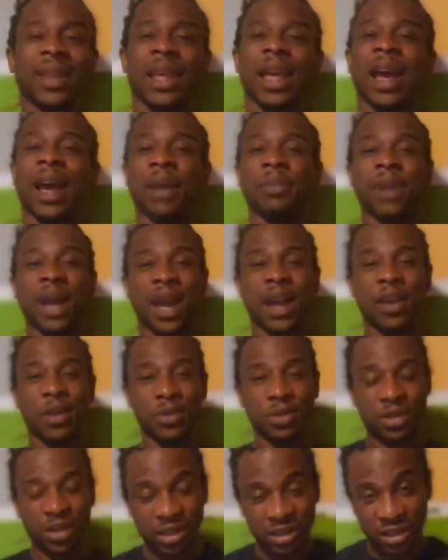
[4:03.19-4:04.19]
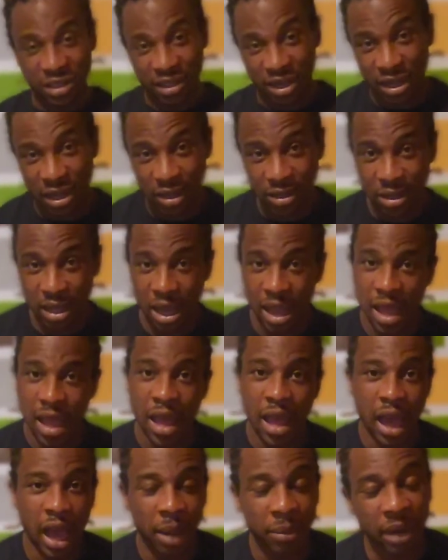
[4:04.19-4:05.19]
I'm not even going to touch the nails.
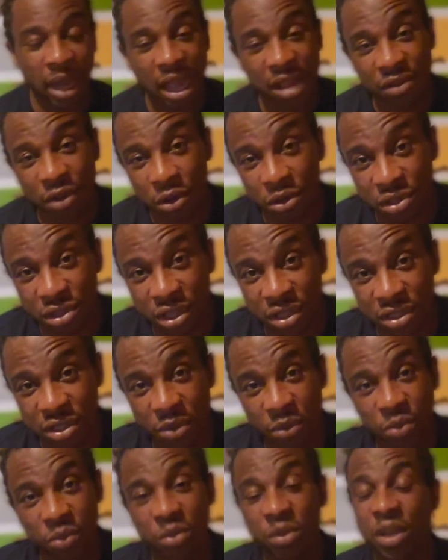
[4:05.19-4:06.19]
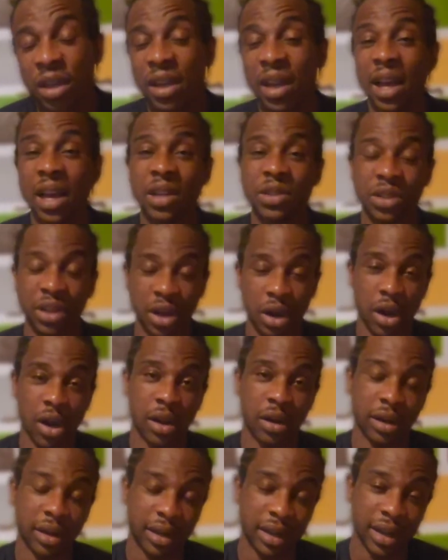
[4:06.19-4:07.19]
I'm not even going to touch the nails in the hair
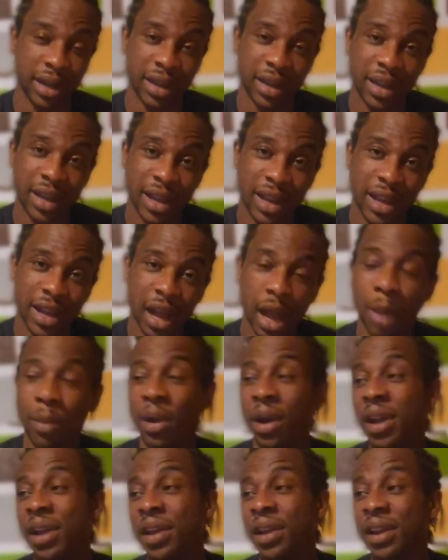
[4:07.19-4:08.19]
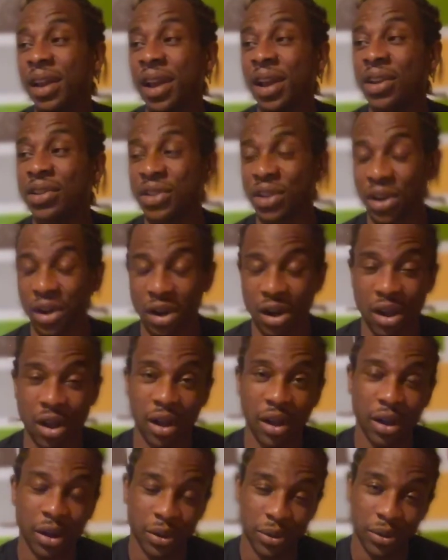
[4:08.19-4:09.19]
today. I'm going to leave the nails in the hair
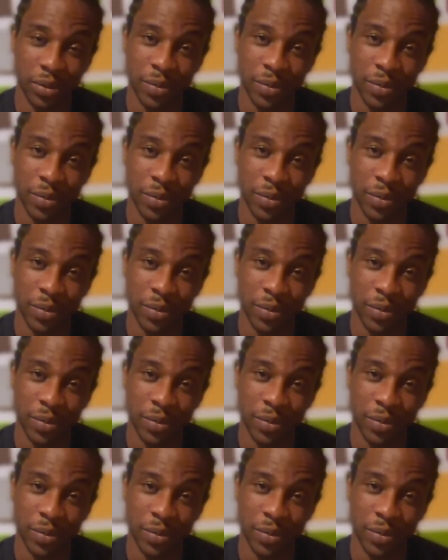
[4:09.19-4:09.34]
alone.